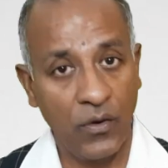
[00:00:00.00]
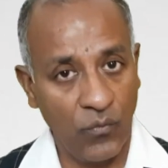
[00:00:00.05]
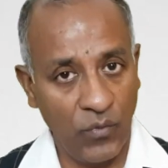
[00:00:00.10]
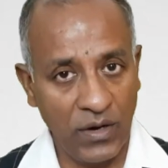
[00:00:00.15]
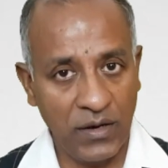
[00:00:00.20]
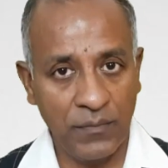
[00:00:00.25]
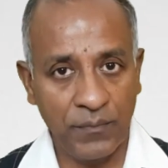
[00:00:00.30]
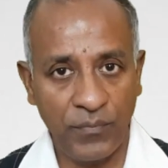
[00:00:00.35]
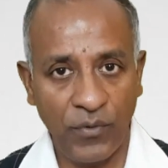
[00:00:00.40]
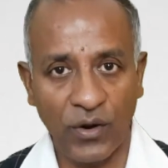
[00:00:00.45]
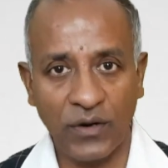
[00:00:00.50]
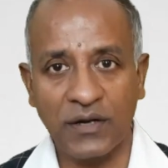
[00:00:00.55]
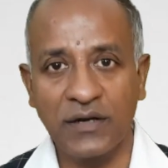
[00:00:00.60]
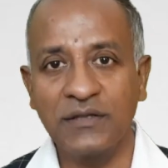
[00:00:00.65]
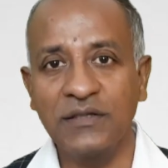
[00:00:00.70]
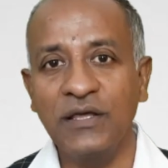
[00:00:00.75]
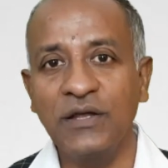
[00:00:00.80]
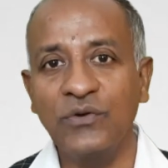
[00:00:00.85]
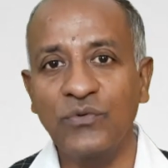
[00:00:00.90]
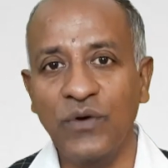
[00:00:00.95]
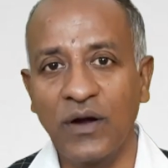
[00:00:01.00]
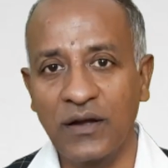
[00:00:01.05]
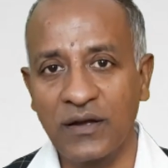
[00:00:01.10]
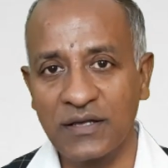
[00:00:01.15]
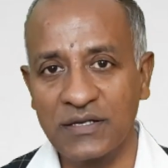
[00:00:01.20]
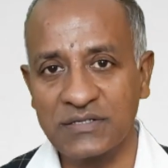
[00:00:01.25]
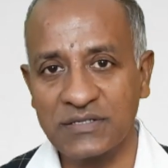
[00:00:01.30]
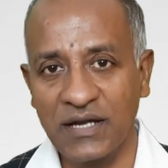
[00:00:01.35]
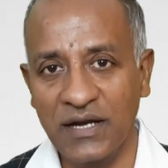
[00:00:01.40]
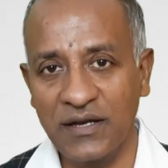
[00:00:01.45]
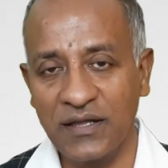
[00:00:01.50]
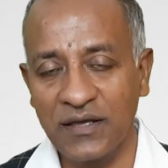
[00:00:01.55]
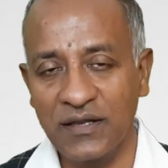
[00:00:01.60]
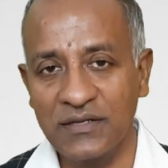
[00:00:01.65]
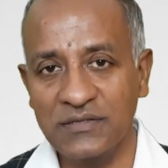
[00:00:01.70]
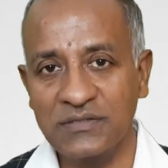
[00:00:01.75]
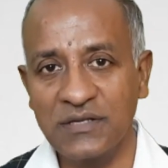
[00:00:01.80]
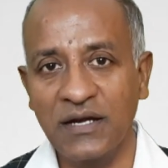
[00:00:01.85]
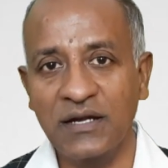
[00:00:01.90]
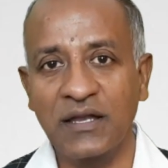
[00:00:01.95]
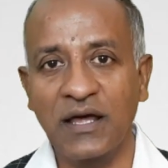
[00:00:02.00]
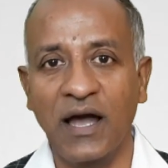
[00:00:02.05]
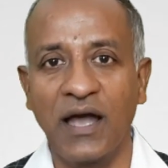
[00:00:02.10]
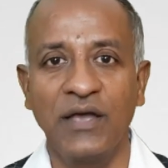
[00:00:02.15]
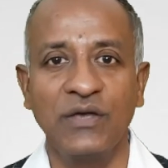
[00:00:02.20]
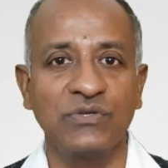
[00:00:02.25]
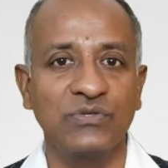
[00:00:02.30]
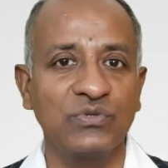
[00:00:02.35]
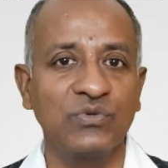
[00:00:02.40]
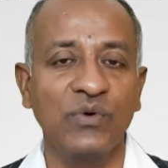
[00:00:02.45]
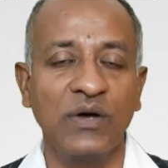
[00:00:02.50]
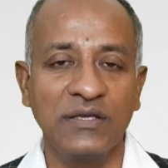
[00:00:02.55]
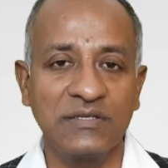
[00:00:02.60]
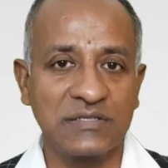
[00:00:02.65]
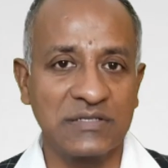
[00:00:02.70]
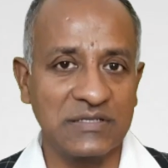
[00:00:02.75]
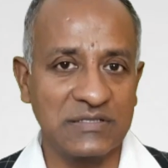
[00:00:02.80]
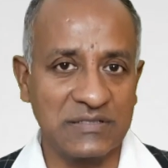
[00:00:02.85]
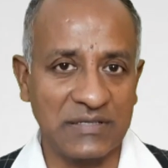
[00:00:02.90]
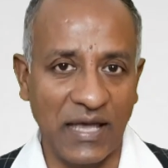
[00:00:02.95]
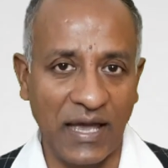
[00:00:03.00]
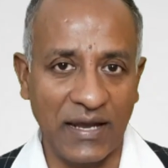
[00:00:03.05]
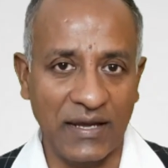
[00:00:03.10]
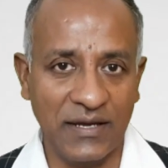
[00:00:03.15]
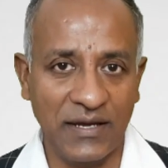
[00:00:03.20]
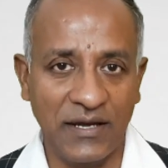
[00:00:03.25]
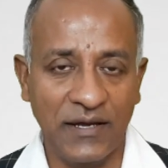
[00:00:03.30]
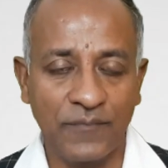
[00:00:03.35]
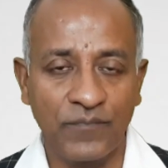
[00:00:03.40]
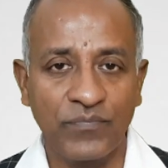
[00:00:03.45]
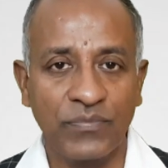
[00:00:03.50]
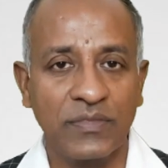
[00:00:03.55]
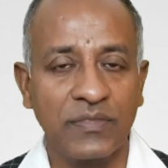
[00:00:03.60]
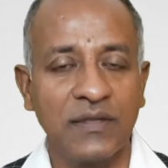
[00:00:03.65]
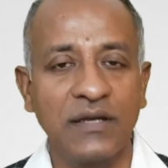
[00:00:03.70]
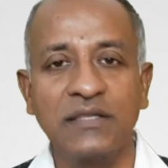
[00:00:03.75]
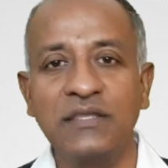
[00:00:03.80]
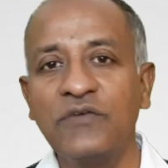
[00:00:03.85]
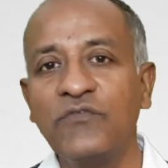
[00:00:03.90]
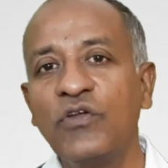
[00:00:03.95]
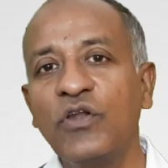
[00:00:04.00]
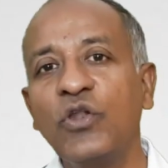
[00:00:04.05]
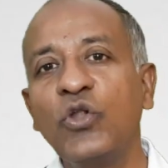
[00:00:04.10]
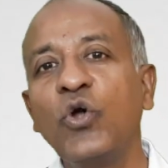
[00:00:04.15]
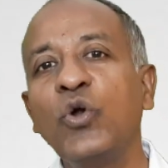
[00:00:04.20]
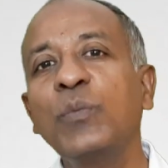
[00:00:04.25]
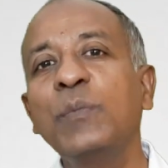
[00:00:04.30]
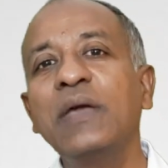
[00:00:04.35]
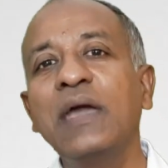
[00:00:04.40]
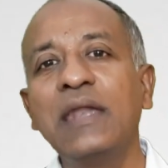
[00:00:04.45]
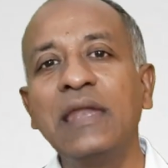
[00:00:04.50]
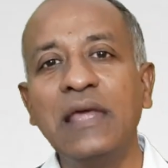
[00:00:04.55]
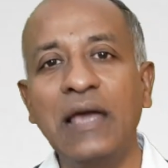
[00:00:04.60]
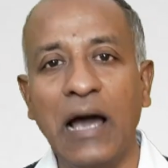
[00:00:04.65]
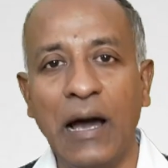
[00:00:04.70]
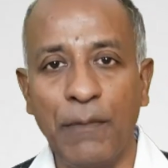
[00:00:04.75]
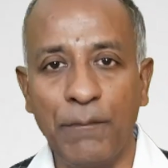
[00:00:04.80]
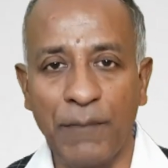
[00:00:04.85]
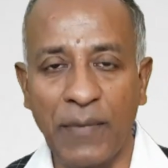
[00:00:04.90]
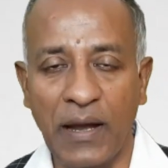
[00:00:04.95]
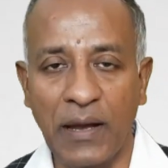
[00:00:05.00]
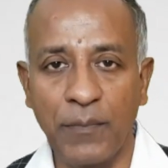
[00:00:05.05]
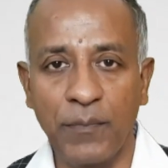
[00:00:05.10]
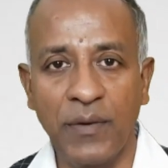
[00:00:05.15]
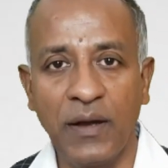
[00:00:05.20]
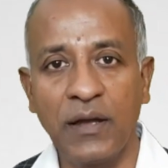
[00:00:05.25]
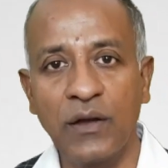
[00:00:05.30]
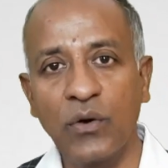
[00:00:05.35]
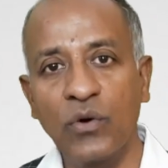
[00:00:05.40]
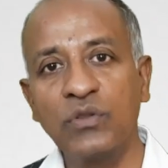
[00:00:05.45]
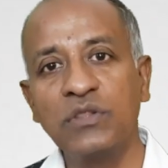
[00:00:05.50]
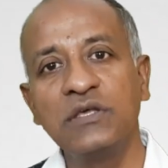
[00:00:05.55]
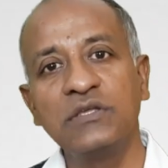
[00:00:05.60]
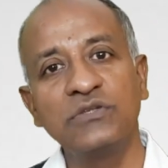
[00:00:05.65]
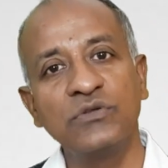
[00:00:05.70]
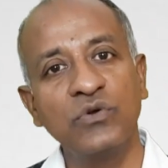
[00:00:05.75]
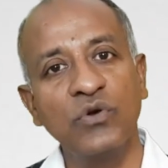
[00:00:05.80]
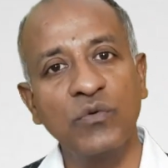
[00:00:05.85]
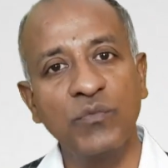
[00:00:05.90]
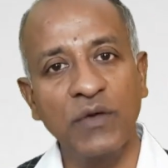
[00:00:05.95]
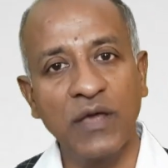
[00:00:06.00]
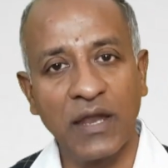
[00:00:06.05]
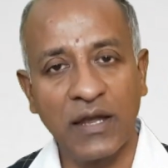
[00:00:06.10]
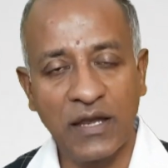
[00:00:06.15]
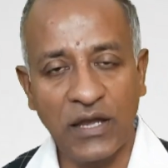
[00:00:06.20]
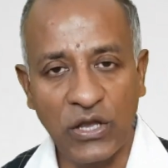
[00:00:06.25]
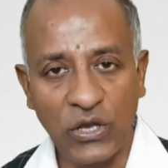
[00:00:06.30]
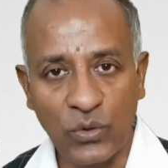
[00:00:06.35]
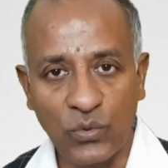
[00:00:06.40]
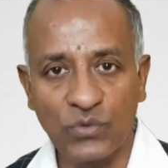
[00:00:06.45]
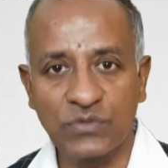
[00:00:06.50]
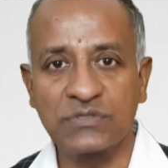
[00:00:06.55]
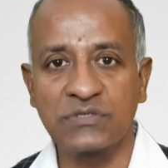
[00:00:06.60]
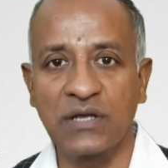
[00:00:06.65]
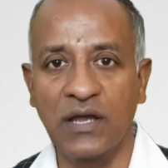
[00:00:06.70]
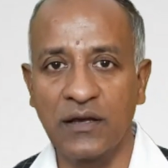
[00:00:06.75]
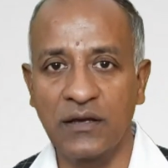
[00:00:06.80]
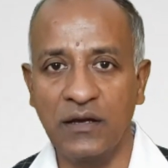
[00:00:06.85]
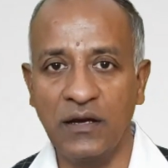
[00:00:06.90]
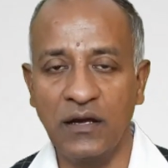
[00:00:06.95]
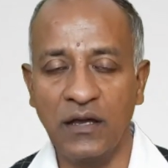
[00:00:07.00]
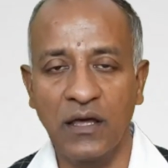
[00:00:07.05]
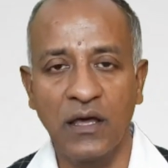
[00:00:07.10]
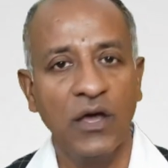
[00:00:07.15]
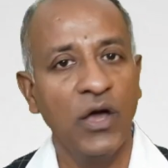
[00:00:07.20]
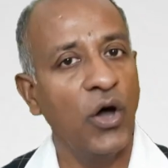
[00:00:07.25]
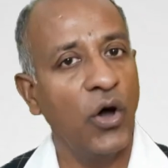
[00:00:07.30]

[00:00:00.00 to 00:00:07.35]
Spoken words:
One important thing to understand here is that ISO has decided that there will not be any amendment or there will not be any new standard.